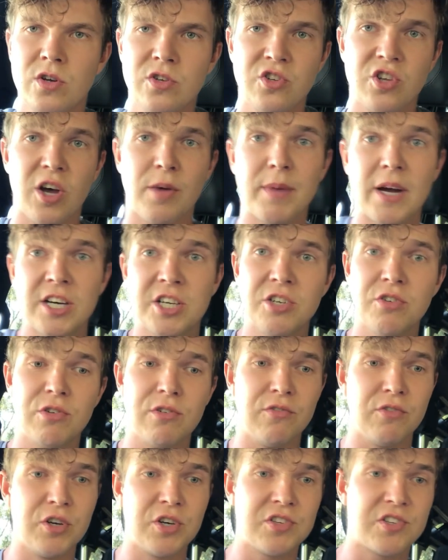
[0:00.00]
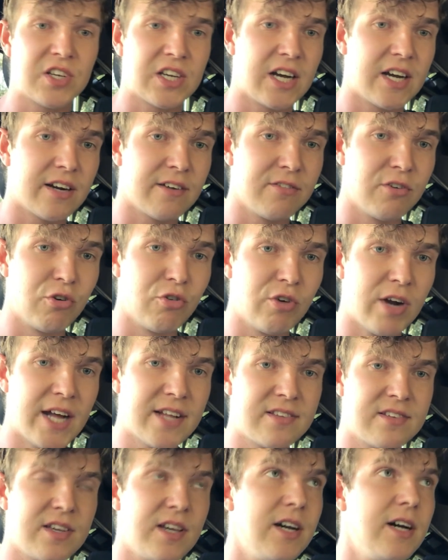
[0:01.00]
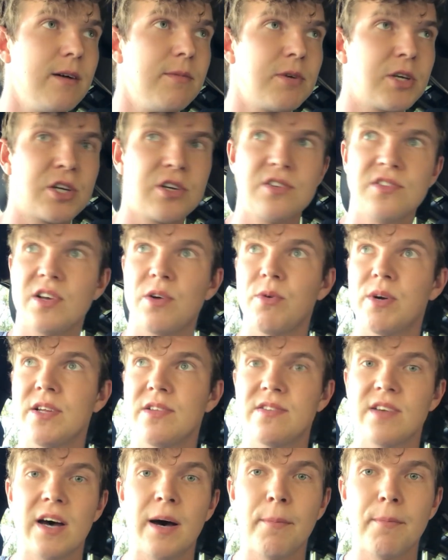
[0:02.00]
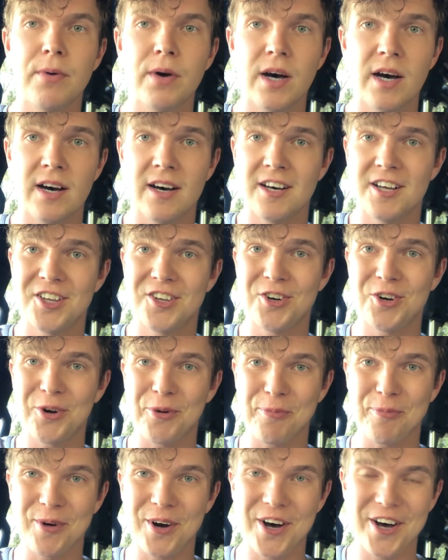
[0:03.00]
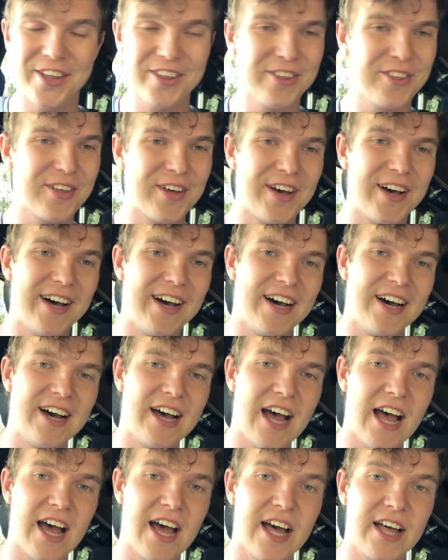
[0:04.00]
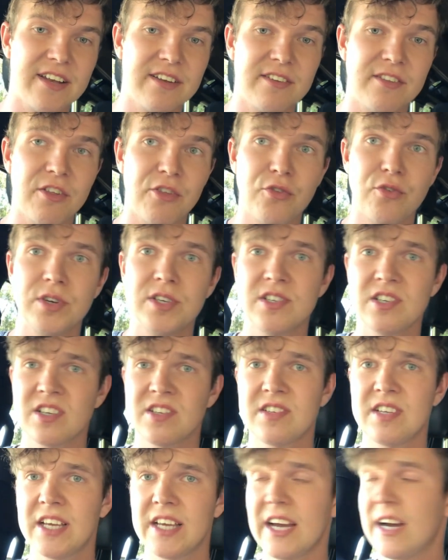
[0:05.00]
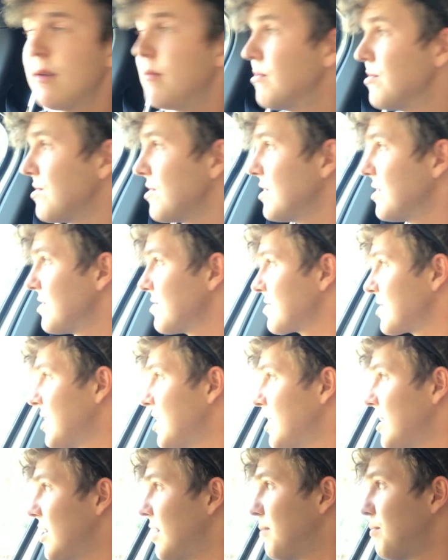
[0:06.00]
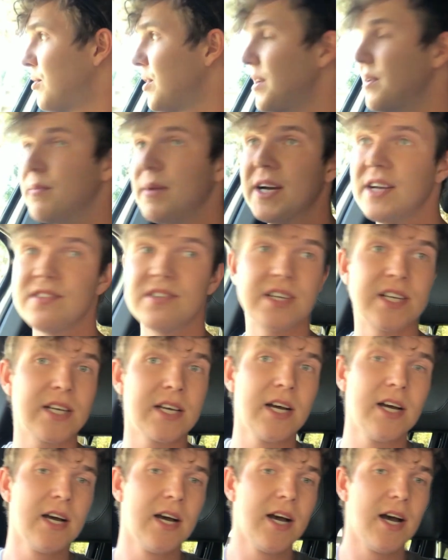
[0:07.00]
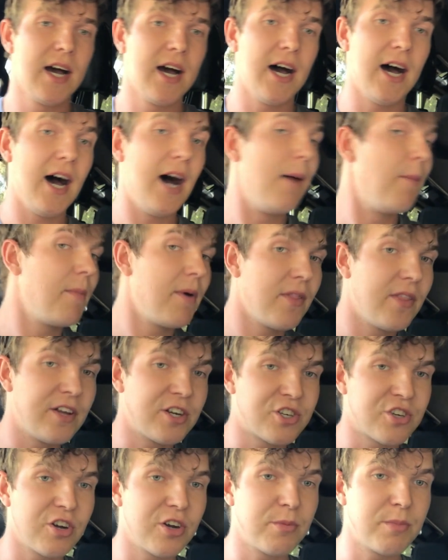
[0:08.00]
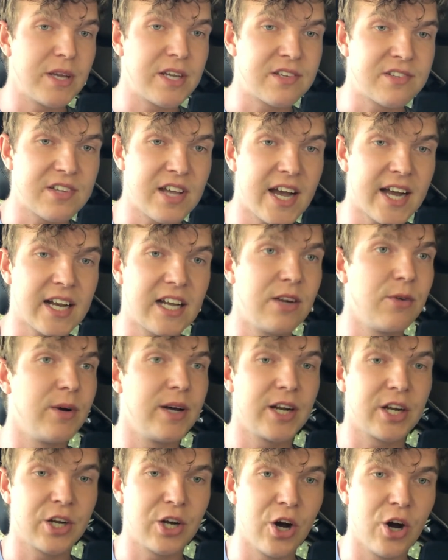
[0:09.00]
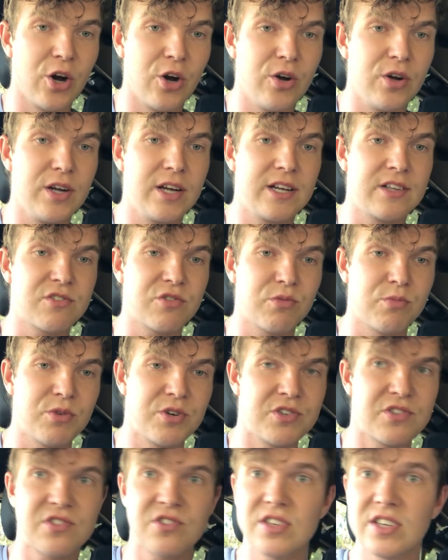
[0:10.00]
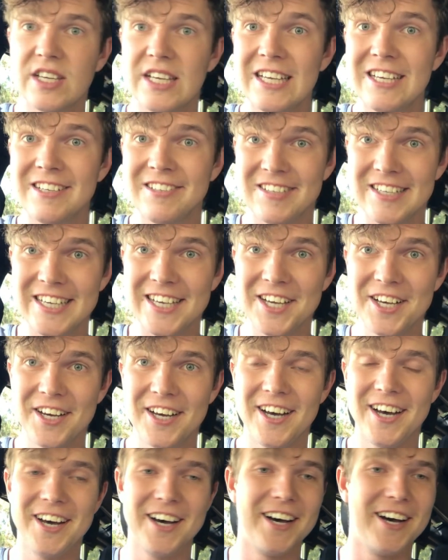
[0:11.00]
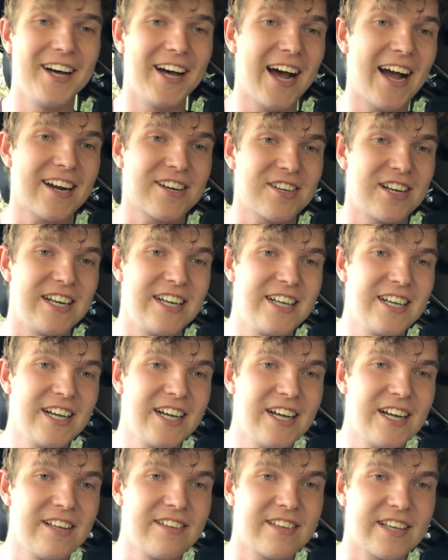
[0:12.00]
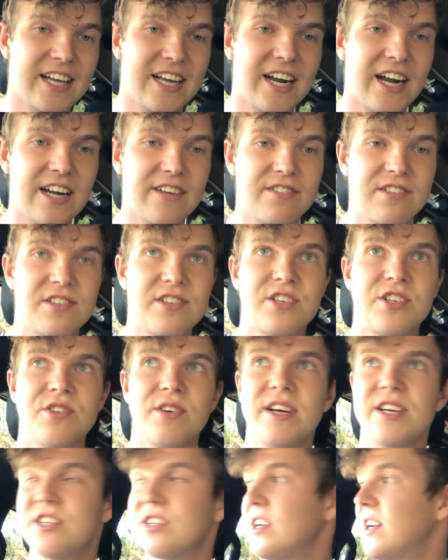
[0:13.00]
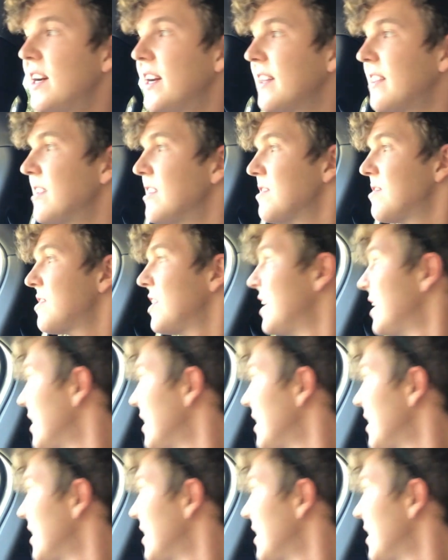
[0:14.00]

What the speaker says: So I'm actually reversing out of a rut here because I went up the wrong path, and the 360 cameras on this car are pretty amazing. They're showing me exactly where to go. It's almost easy actually to get out of a situation like this